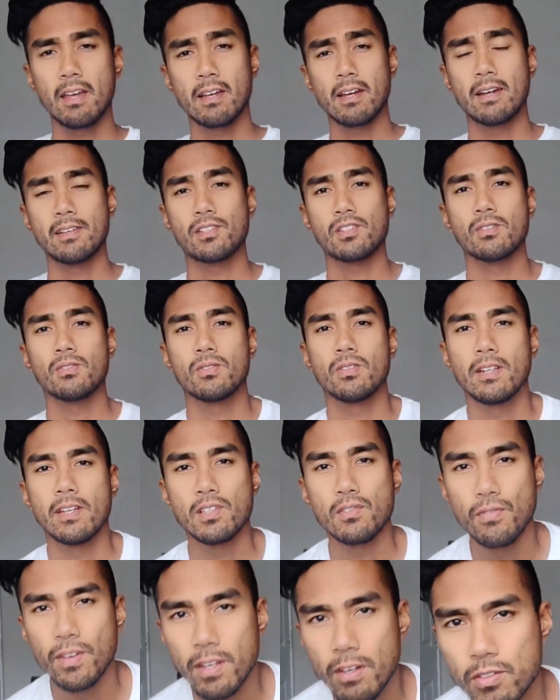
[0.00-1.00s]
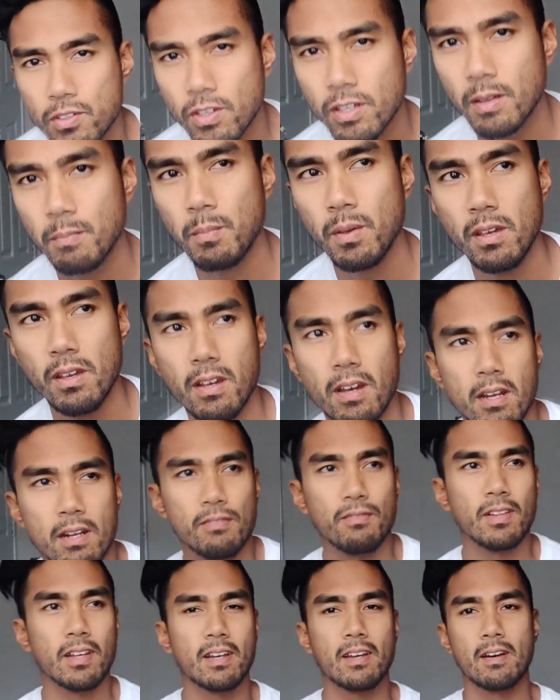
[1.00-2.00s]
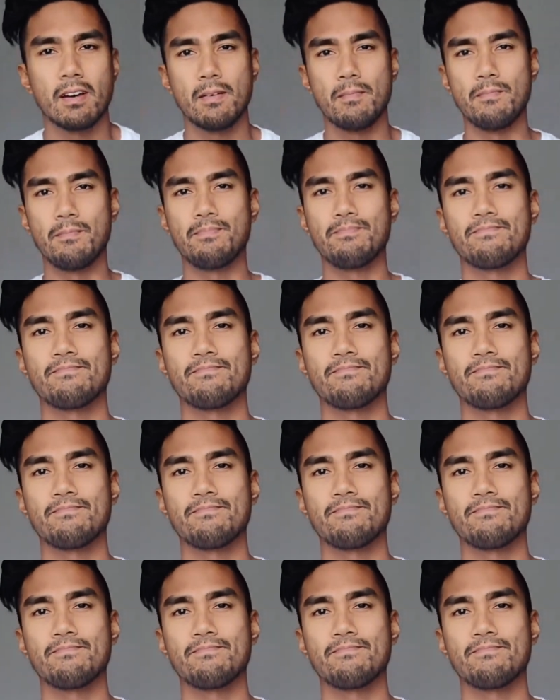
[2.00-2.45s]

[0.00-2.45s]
Hey guys, so today's video is going to be kind of like I